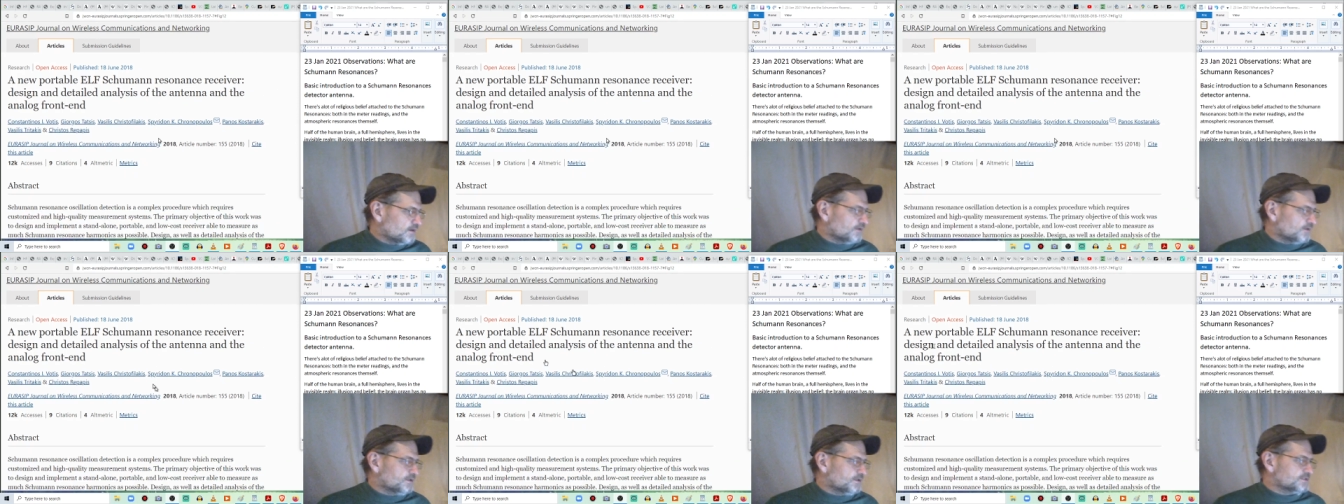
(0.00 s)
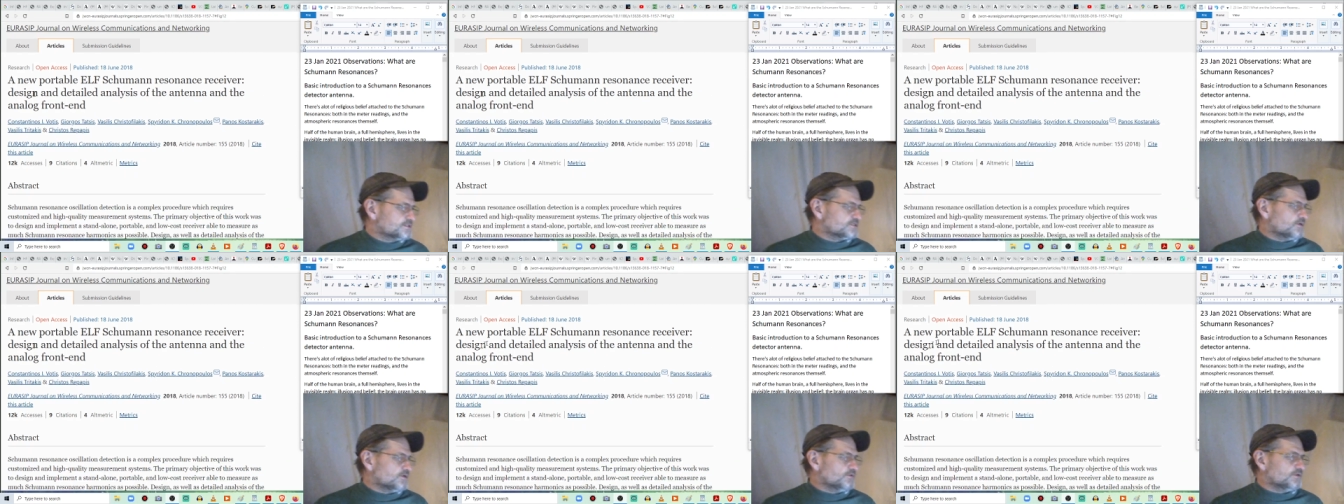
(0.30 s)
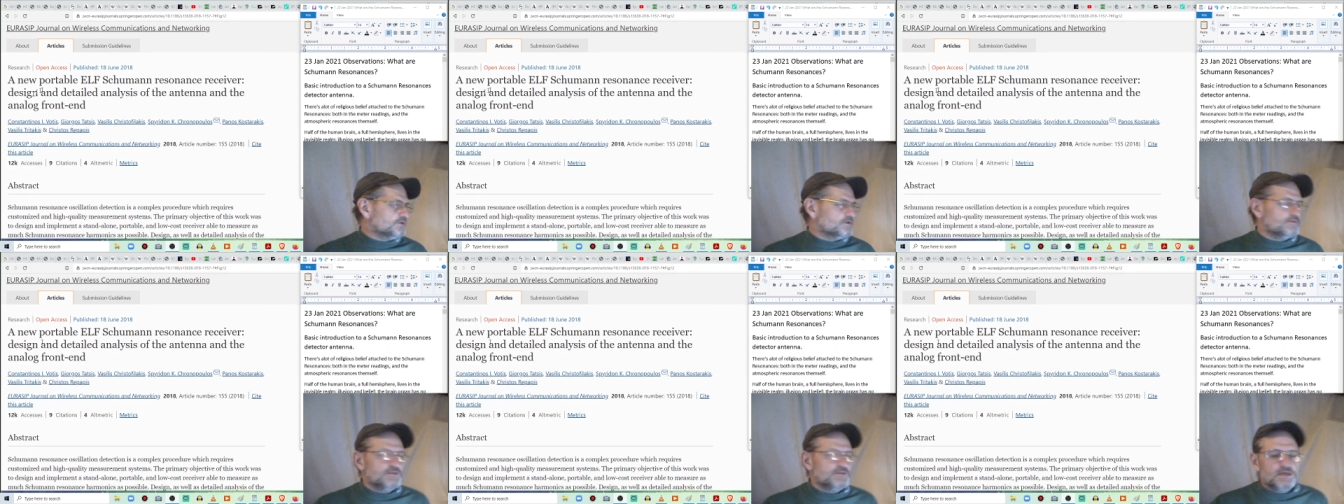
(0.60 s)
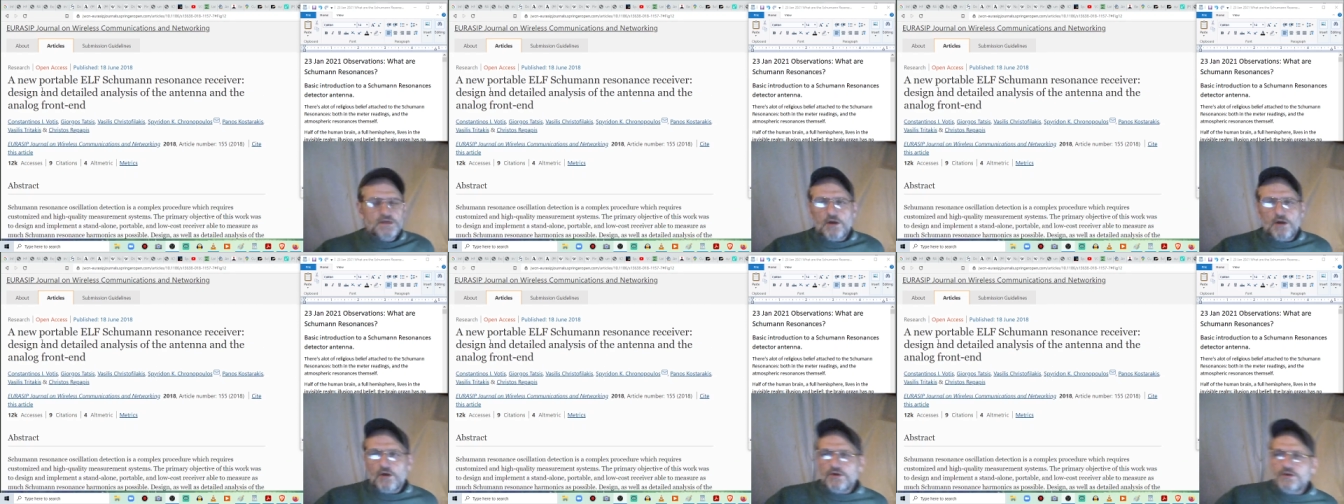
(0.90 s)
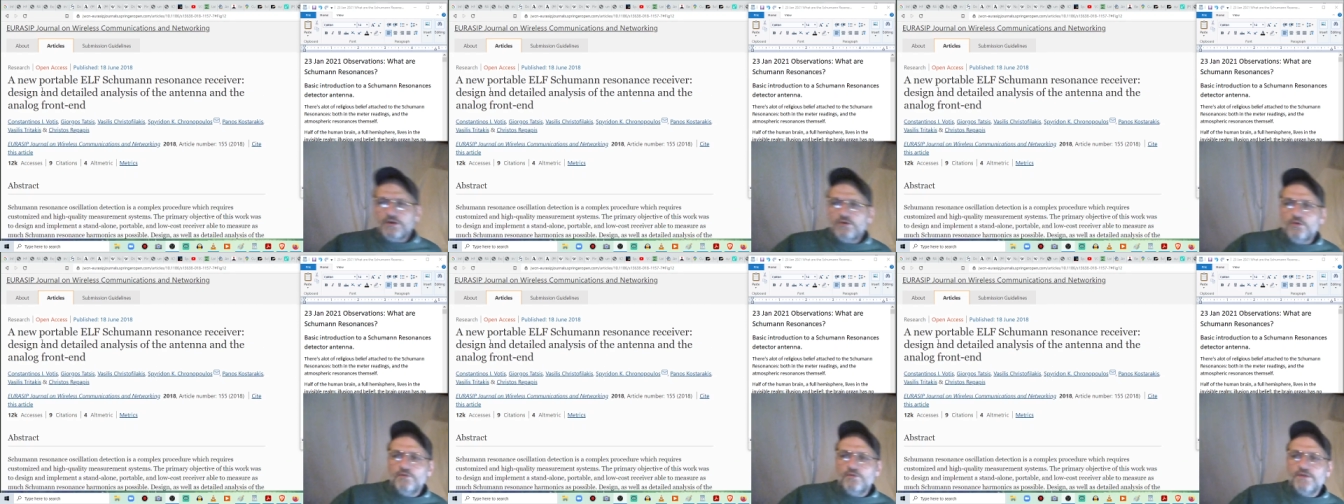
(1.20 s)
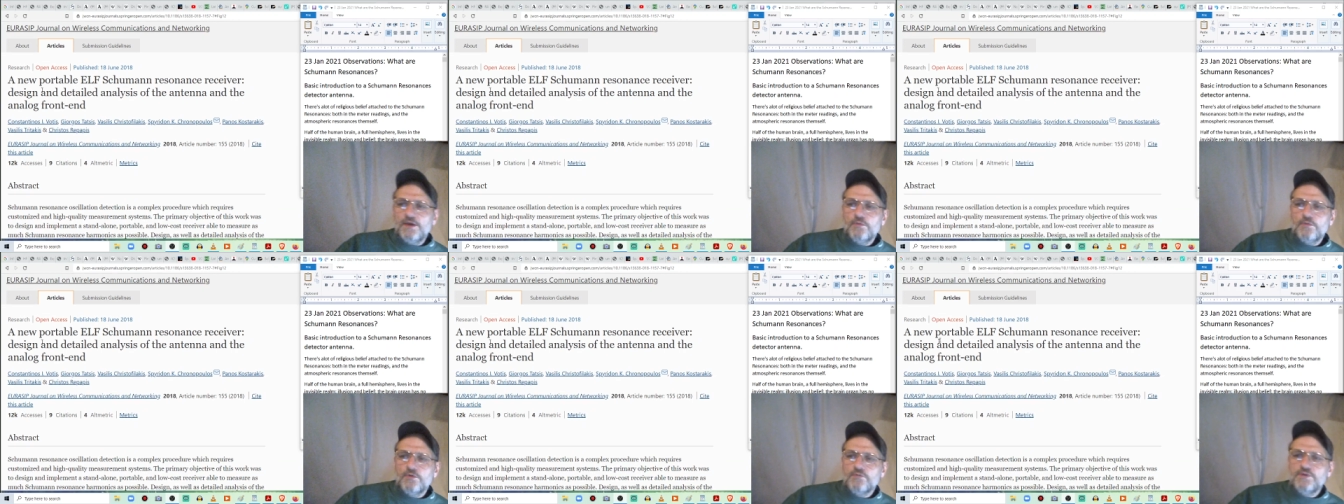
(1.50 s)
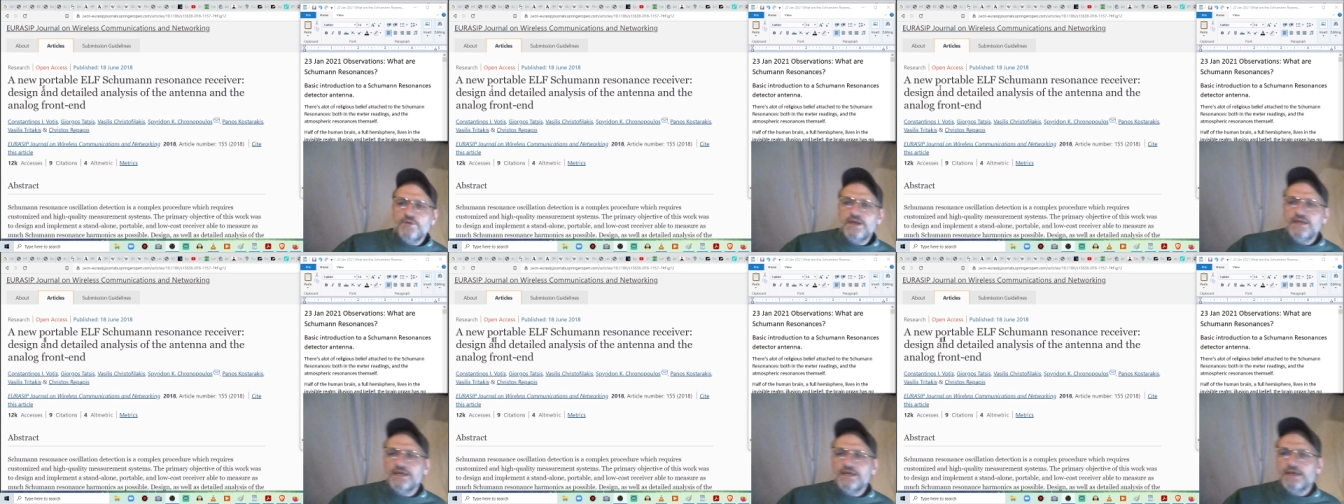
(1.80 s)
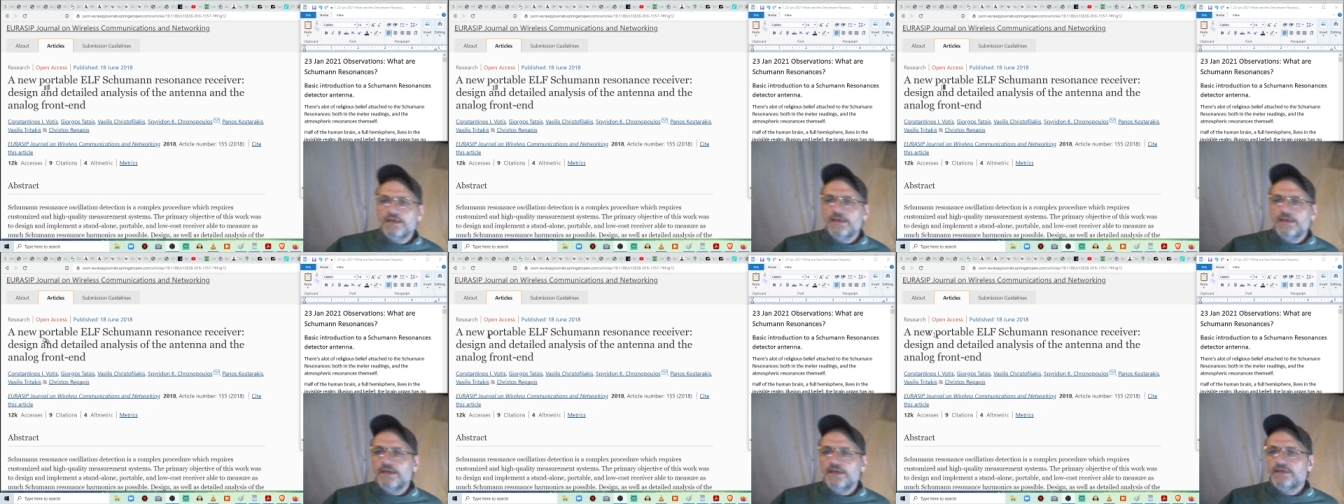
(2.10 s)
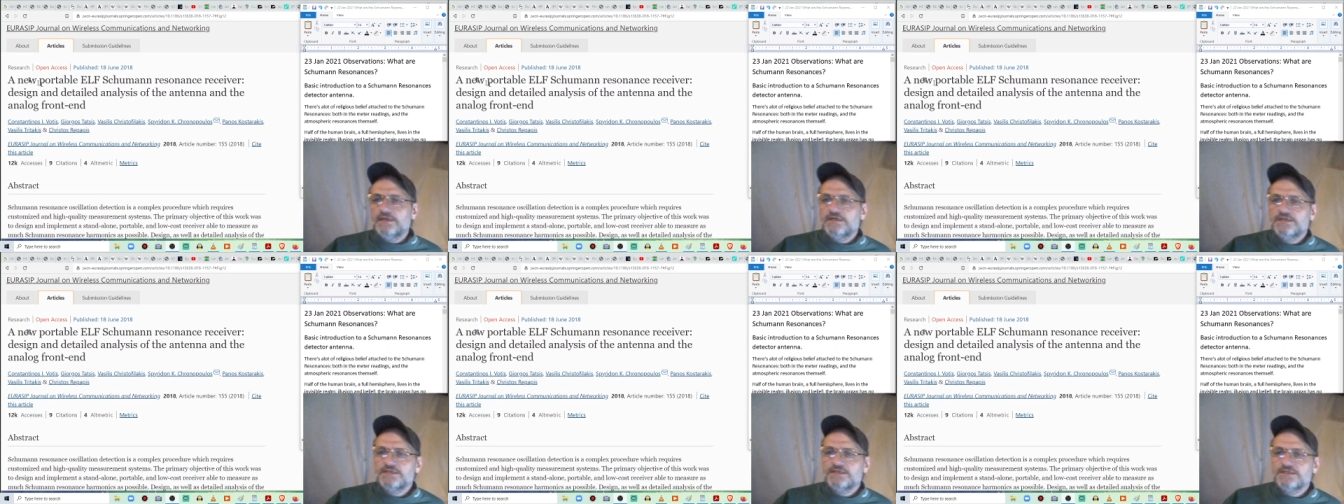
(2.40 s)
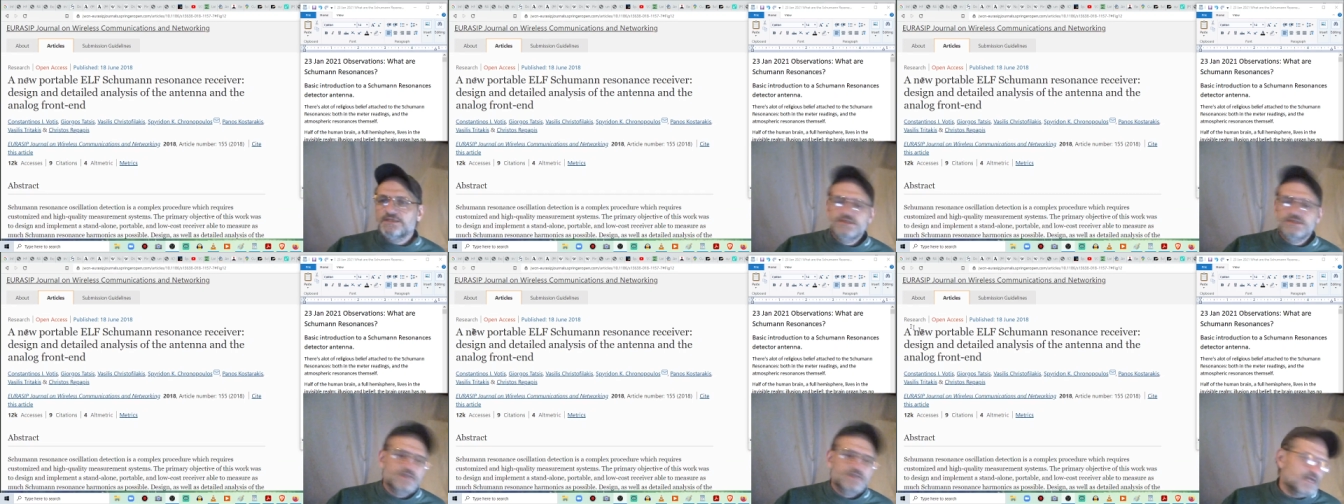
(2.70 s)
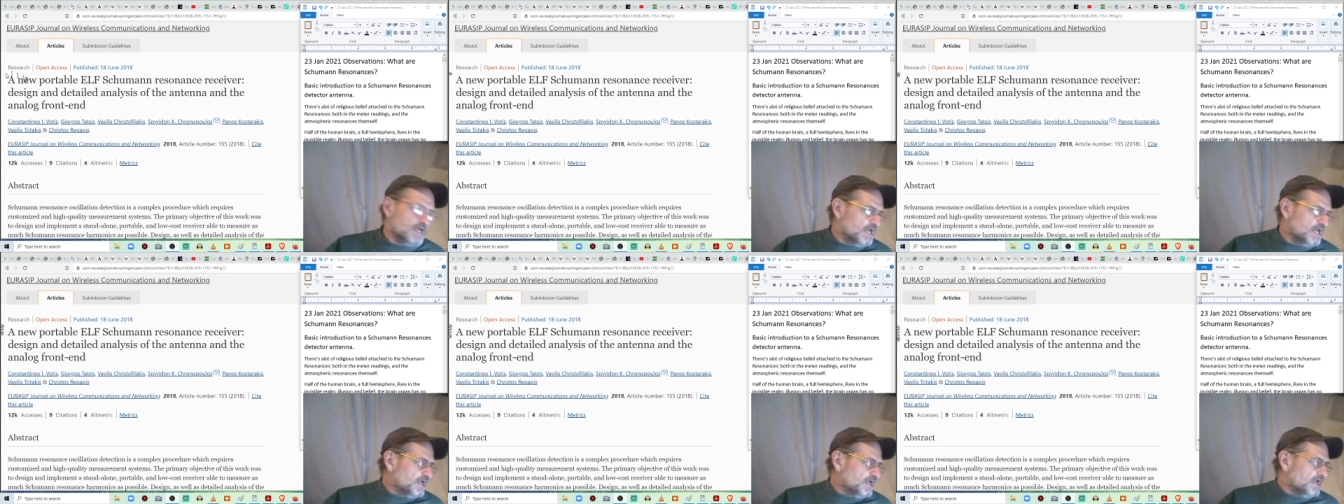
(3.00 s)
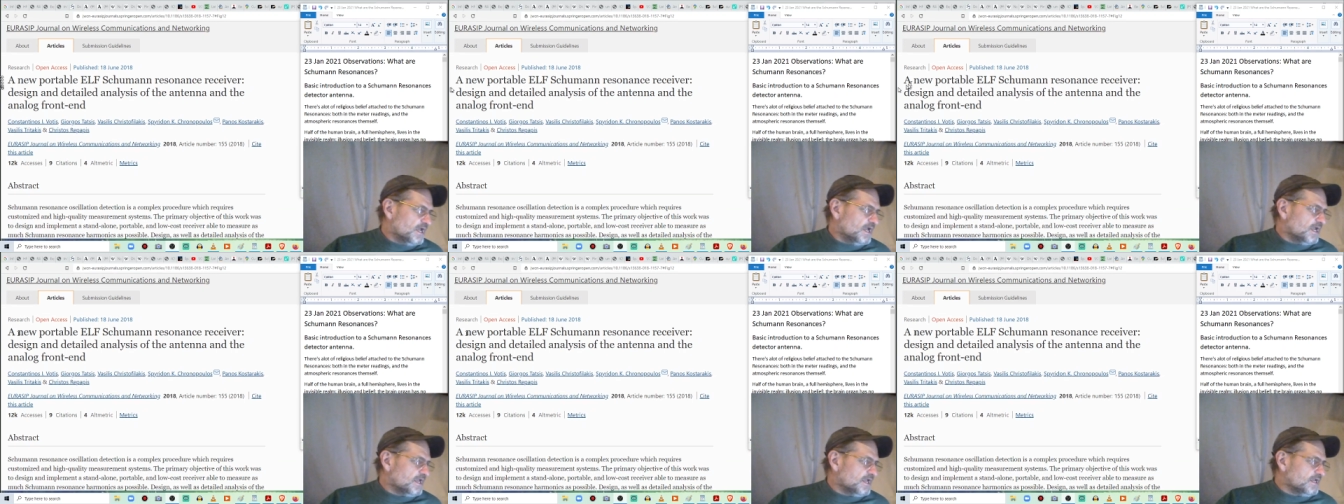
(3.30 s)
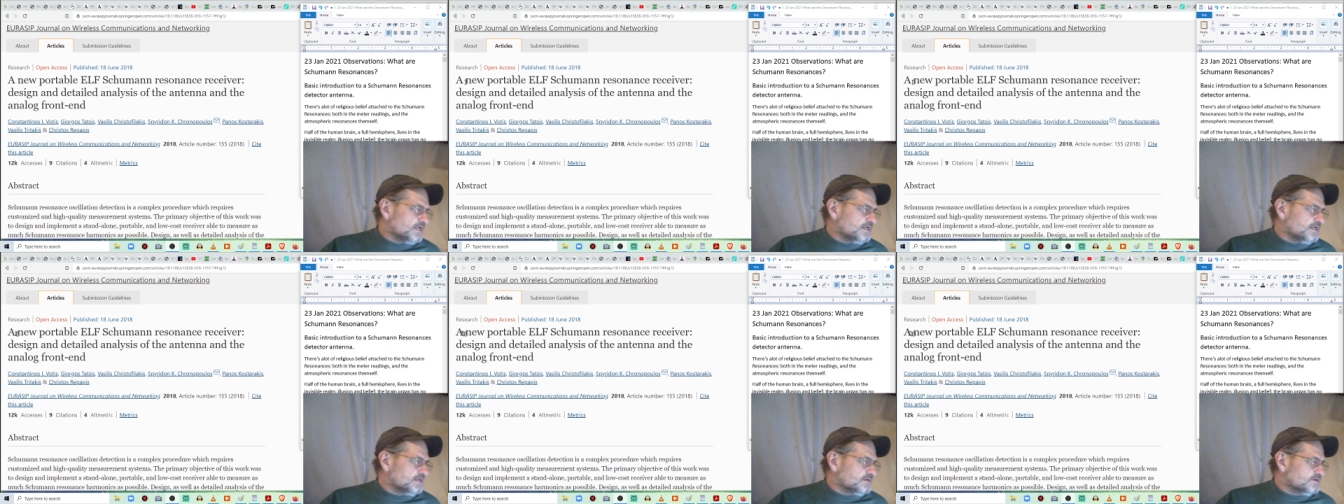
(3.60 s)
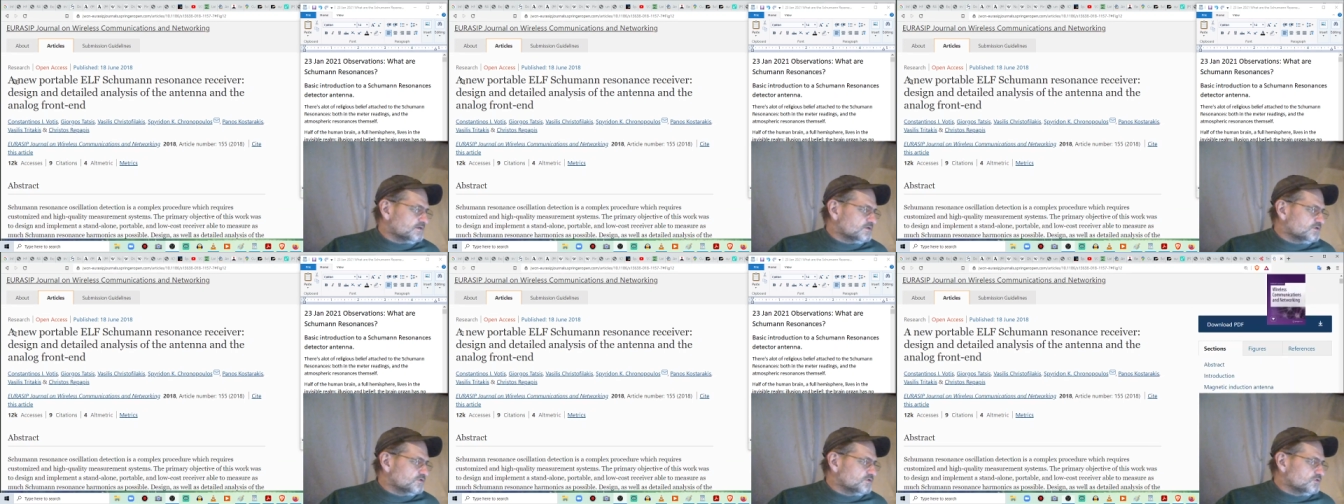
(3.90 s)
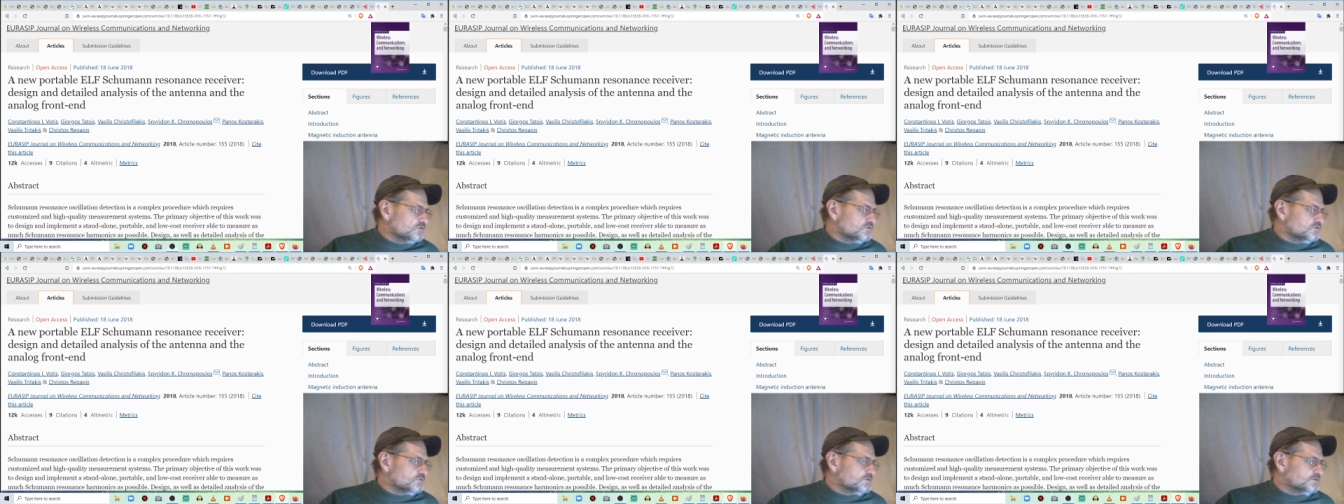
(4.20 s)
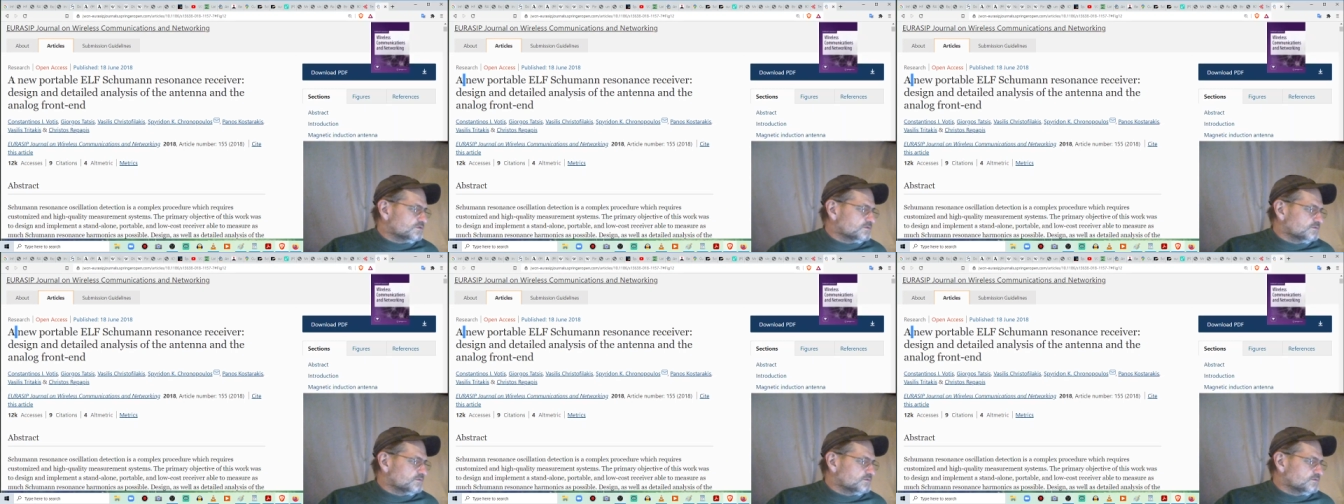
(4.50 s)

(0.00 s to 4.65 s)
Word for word: All right. So the, the article that we're reading is a new